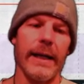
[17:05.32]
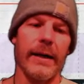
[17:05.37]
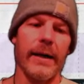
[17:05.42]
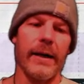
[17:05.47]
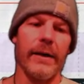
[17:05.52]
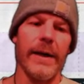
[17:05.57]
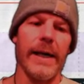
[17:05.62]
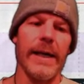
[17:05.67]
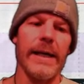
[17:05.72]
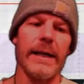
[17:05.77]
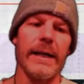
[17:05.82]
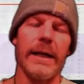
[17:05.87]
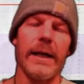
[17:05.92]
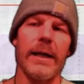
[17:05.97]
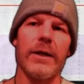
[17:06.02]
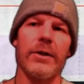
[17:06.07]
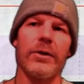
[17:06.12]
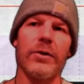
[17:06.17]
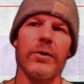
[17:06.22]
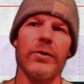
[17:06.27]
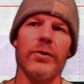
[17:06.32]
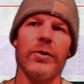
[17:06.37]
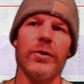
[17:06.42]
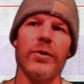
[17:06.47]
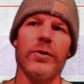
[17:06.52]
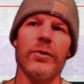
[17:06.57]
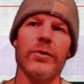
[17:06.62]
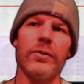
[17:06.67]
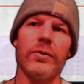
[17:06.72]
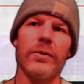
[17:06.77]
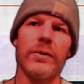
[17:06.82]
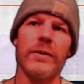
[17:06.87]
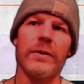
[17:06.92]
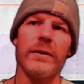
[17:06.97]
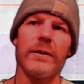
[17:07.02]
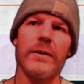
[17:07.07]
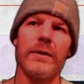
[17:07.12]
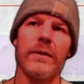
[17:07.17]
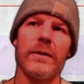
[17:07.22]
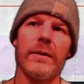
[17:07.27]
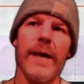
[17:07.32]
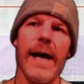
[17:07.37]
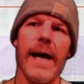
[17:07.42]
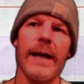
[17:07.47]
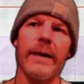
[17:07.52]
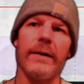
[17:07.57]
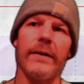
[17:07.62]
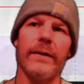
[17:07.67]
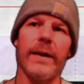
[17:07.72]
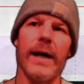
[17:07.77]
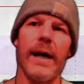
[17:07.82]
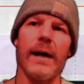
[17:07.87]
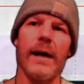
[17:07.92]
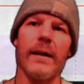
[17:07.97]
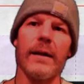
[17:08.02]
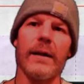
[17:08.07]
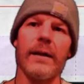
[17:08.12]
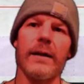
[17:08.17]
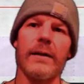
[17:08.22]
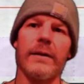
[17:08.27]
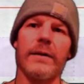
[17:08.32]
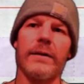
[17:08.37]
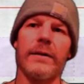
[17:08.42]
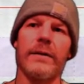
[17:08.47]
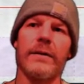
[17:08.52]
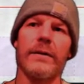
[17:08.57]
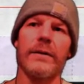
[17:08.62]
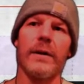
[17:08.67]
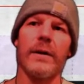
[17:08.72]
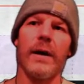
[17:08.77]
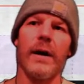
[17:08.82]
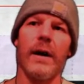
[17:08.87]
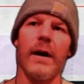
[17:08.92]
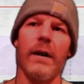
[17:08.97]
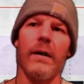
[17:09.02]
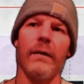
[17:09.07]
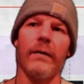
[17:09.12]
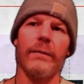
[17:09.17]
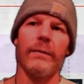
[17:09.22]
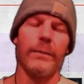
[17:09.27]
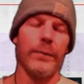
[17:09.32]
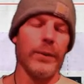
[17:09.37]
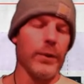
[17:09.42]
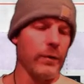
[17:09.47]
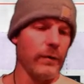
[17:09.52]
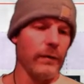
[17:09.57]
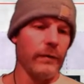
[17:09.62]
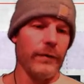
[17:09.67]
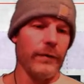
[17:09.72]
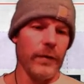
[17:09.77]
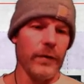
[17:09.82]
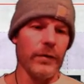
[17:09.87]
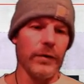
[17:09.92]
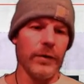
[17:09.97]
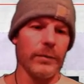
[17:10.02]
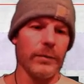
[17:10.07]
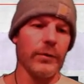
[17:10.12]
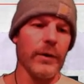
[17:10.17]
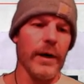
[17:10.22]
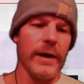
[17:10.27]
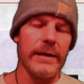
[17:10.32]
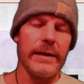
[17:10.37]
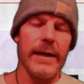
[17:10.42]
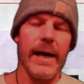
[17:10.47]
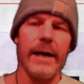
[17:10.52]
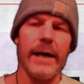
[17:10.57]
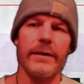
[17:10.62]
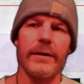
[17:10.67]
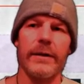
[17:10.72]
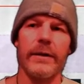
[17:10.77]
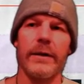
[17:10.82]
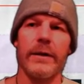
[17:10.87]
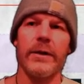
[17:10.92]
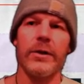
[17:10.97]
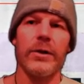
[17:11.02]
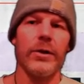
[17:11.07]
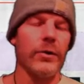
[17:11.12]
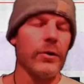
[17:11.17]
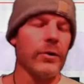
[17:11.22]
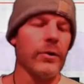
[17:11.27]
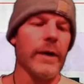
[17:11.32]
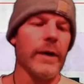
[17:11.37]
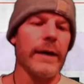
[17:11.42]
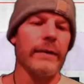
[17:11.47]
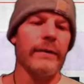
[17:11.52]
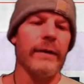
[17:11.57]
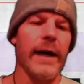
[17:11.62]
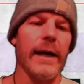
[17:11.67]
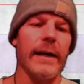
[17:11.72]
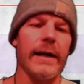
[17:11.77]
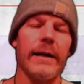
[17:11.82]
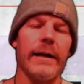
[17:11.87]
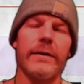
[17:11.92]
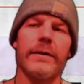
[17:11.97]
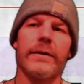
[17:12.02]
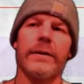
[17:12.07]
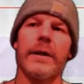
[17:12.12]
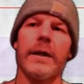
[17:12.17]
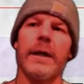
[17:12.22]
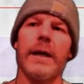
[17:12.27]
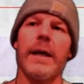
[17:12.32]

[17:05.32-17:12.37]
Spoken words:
All right. So use that knowledge of future price action to your advantage.